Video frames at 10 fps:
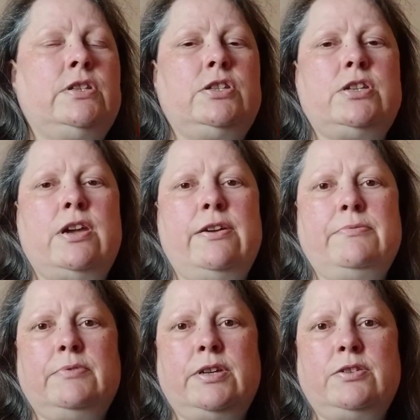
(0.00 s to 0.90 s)

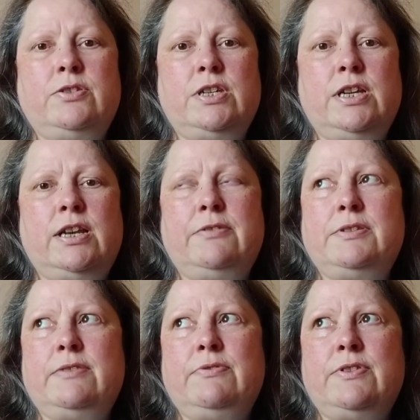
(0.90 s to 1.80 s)
So I usually
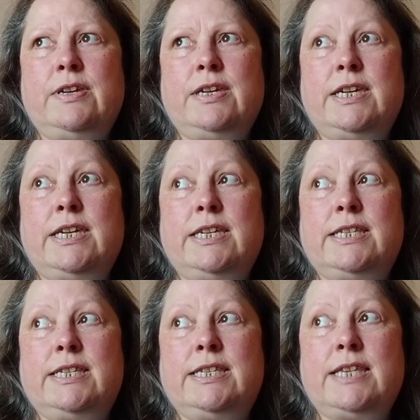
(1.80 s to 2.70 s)
close everything
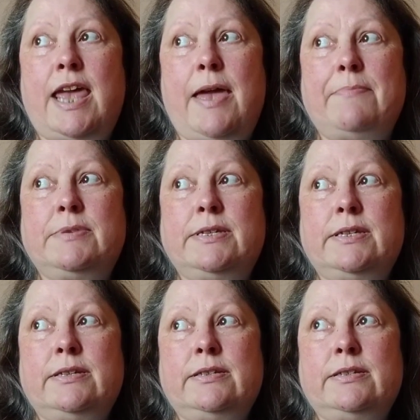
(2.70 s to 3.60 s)
except